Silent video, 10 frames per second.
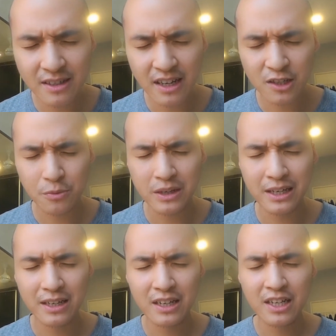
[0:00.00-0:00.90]
as
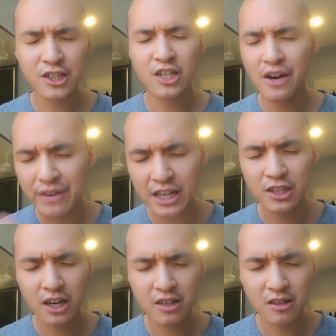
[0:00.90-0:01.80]
we share with each
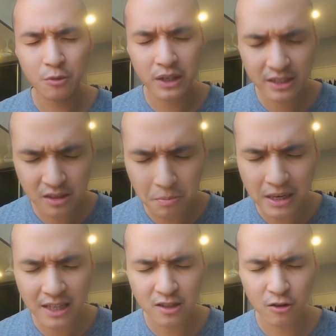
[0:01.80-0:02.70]
other what this
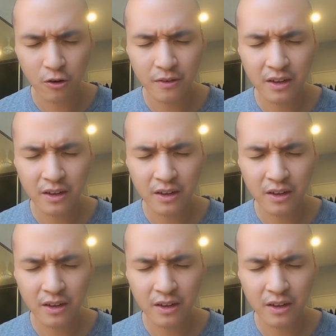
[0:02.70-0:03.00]
means, Lord,